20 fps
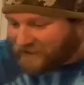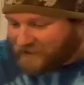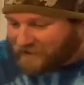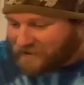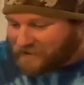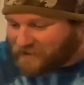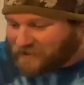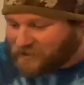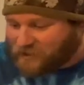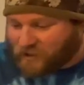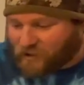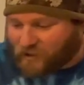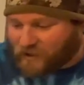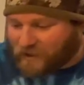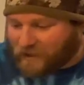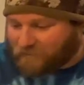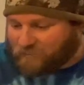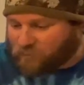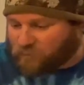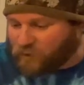Stir it
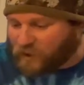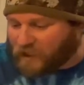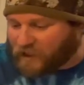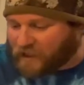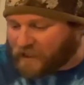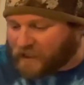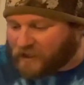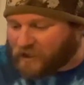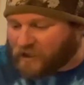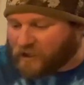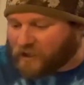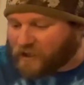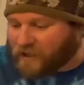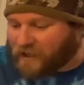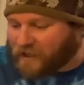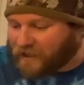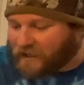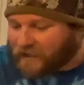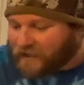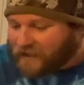up really
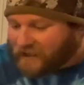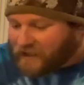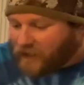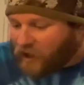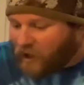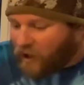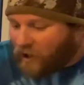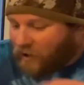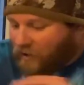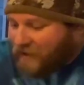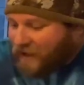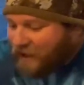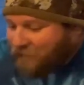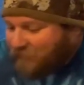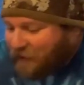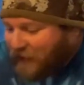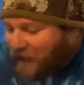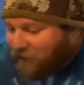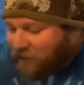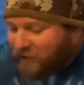good. All that
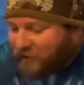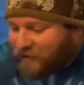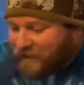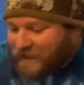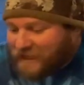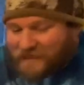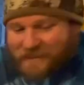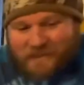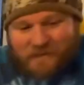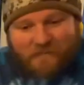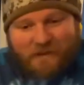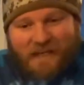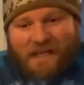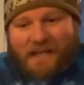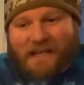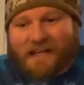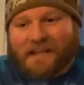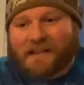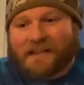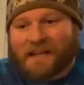powder needs to be
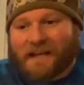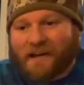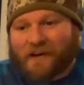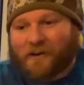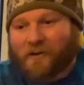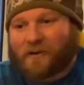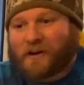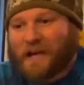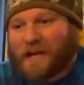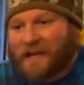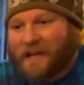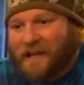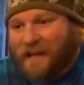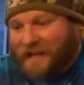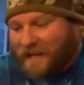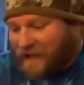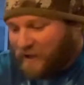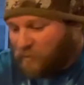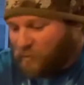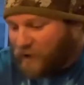in there, okay?
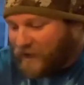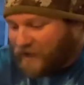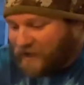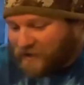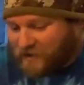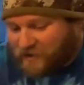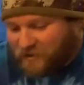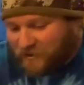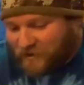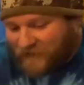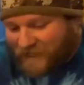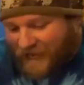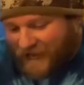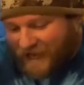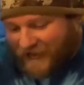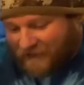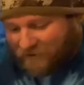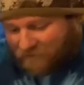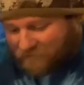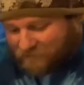And while you're doing
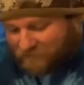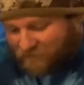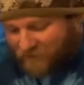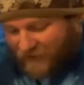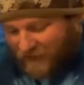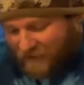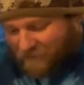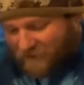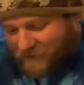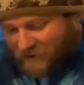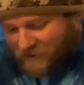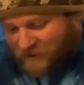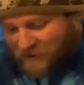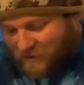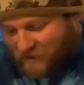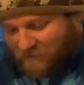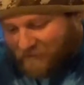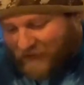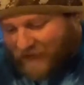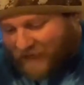that, I'm gonna stir
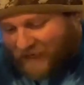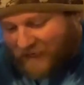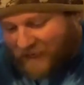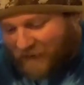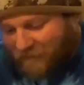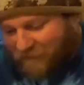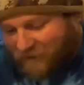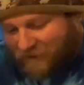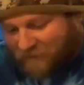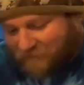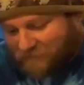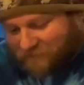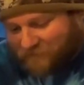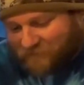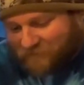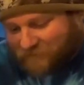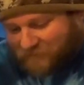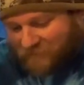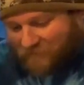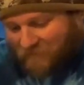mine up.
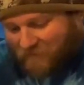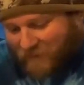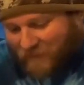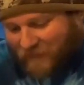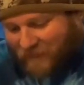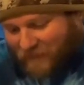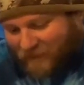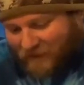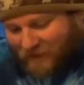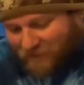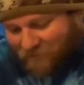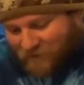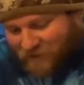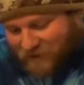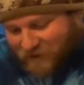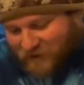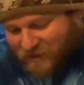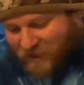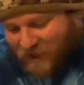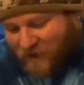I'm
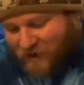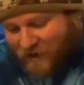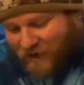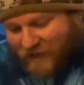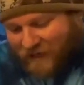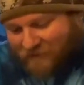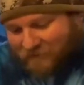stirring.